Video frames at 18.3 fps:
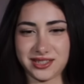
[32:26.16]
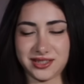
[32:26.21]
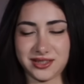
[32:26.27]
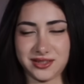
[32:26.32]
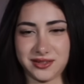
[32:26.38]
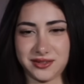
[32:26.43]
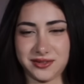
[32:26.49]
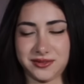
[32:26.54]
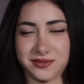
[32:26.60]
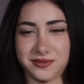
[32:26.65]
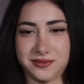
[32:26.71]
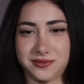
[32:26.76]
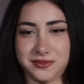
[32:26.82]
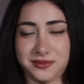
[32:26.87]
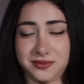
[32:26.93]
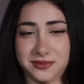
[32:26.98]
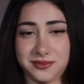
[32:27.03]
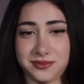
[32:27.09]

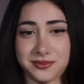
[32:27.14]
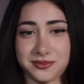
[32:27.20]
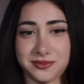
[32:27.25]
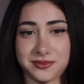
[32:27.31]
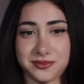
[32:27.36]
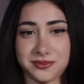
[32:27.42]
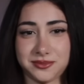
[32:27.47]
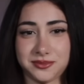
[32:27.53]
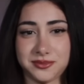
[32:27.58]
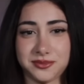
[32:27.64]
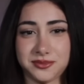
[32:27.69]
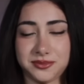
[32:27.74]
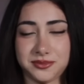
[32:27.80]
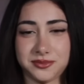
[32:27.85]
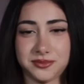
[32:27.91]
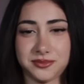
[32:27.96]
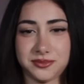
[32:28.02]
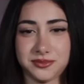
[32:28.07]

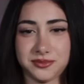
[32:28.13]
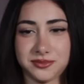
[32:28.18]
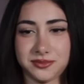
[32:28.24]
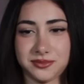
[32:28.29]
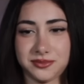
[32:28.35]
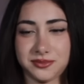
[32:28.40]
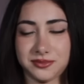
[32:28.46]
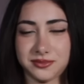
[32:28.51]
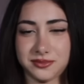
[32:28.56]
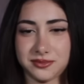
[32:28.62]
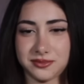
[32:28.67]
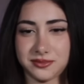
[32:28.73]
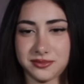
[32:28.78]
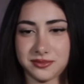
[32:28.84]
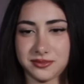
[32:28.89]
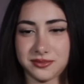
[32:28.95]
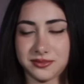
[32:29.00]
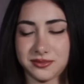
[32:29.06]

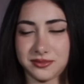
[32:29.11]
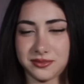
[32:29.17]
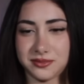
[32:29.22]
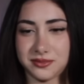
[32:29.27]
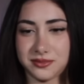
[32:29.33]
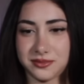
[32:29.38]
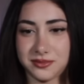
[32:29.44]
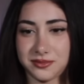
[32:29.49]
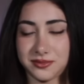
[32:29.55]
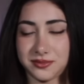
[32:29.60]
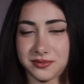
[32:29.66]
[no speech]